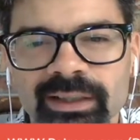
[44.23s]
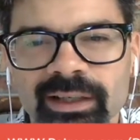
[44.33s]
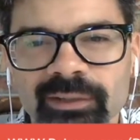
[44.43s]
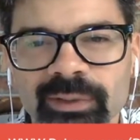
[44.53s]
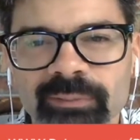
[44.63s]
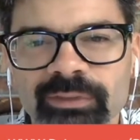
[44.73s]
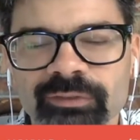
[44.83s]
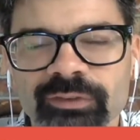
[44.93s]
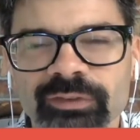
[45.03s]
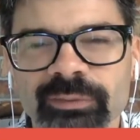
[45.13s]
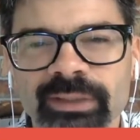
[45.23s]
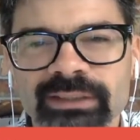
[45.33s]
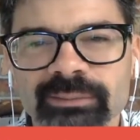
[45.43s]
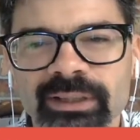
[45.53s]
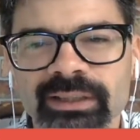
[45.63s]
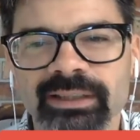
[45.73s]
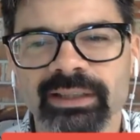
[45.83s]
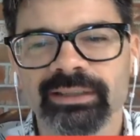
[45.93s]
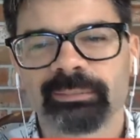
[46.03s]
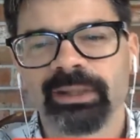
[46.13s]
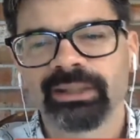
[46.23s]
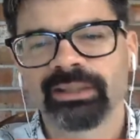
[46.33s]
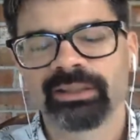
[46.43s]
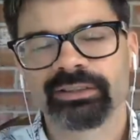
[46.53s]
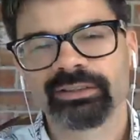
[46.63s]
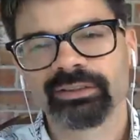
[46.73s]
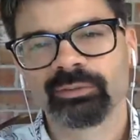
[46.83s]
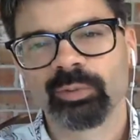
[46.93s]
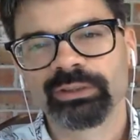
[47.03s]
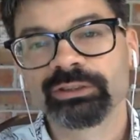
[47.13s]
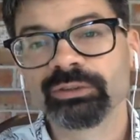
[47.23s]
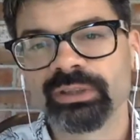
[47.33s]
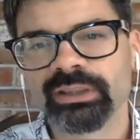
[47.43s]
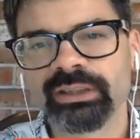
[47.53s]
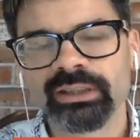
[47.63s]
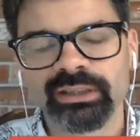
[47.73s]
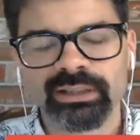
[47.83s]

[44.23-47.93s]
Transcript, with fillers: all the way up to 50 bucks a month, uh, depending on what you need.